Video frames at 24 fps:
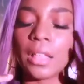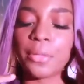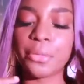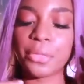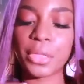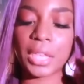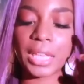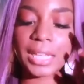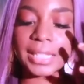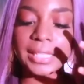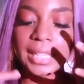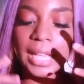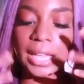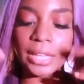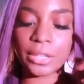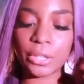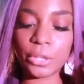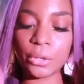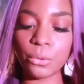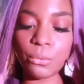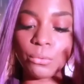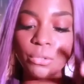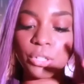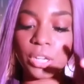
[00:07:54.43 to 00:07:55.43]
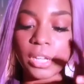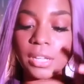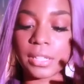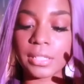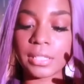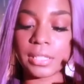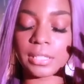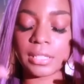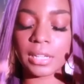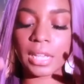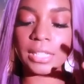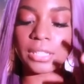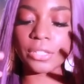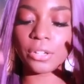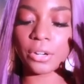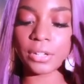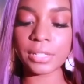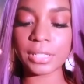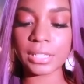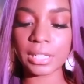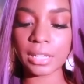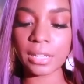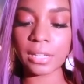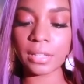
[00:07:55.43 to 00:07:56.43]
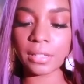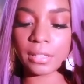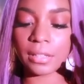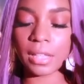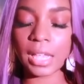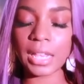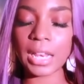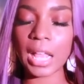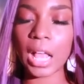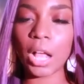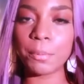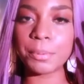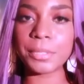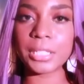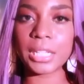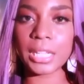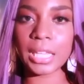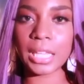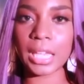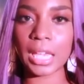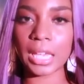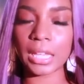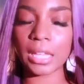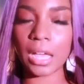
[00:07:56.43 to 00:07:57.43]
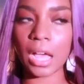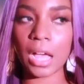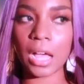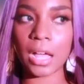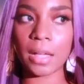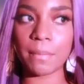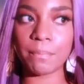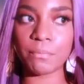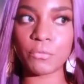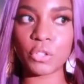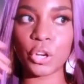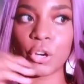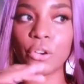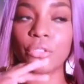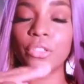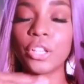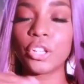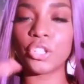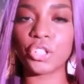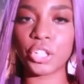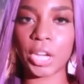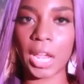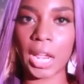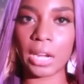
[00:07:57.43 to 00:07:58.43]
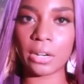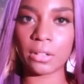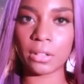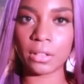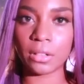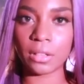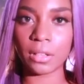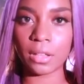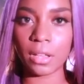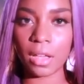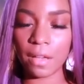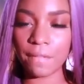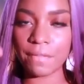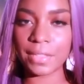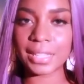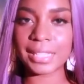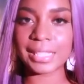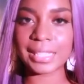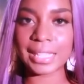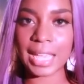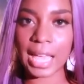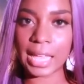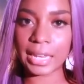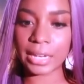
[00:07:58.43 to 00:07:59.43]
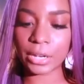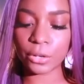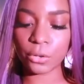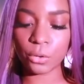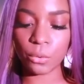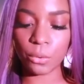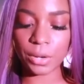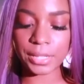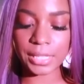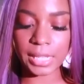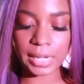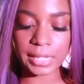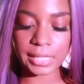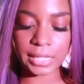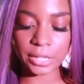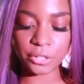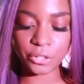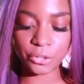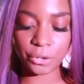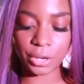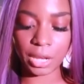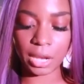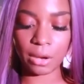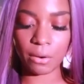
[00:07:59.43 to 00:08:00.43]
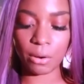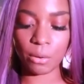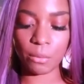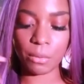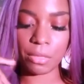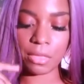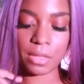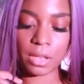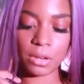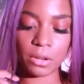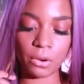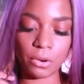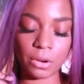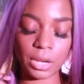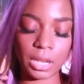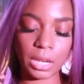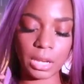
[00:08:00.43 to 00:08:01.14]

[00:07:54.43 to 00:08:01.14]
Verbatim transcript: things that you just, it starts to, it helps to um, turn the channel of the static noise that is that you're hearing within your